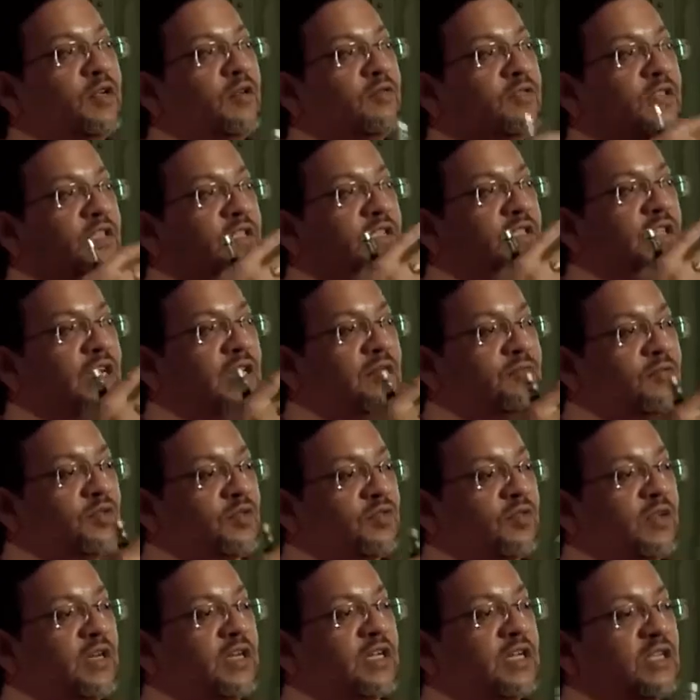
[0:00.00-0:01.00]
of these
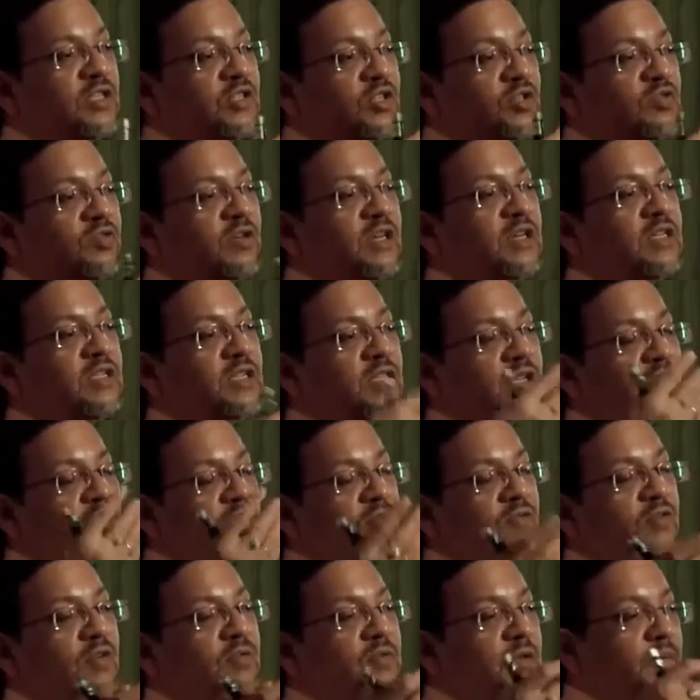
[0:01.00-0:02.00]
atmospheric constituents
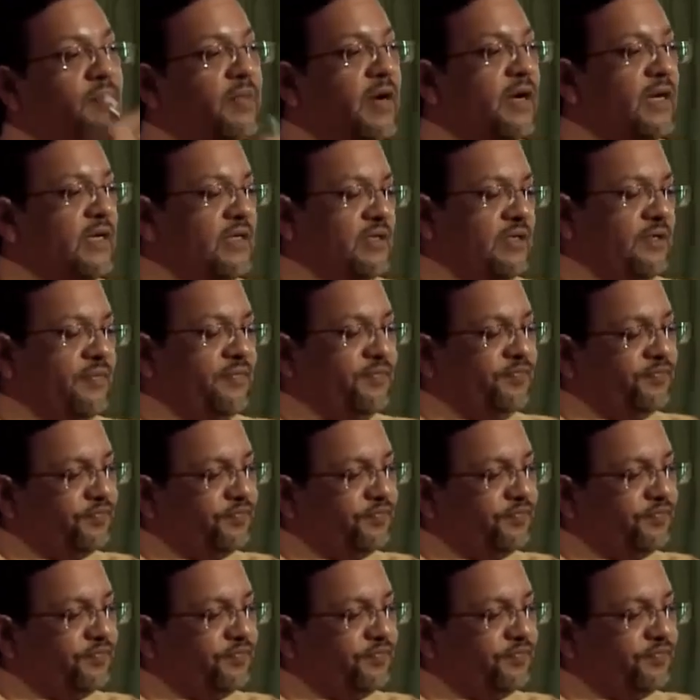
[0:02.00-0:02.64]
from the Mars.